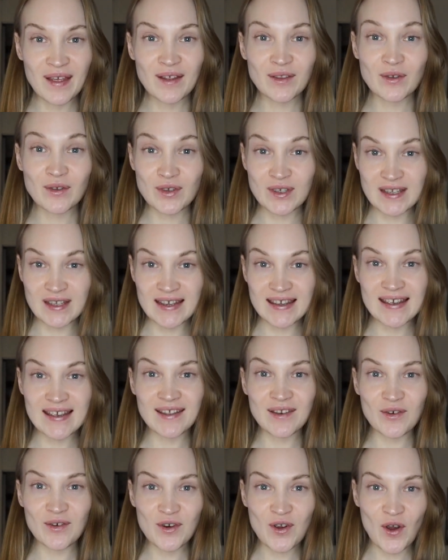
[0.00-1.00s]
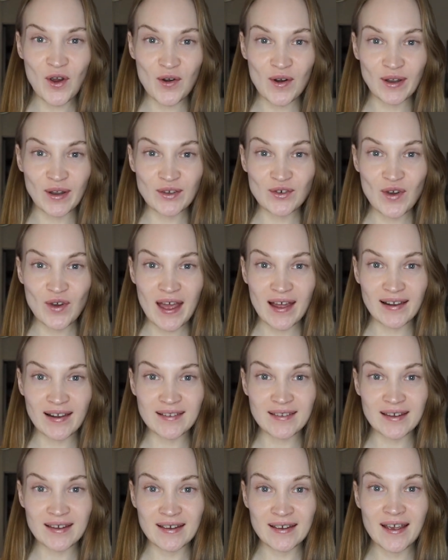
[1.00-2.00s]
to stay in your current
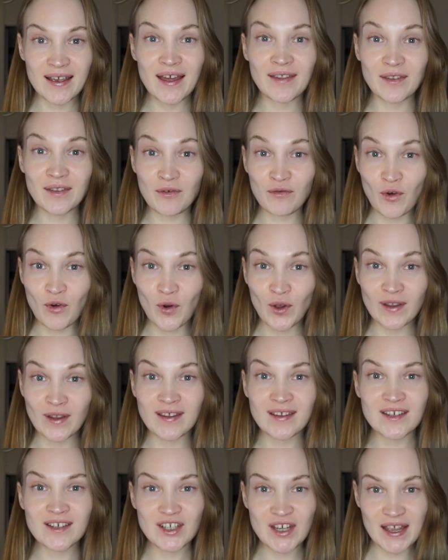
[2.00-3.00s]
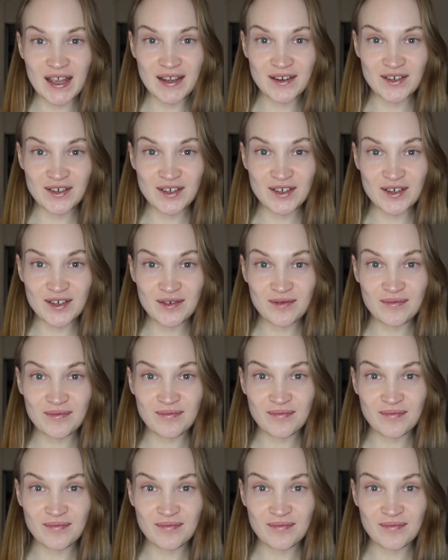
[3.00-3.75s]
reality and avoid change.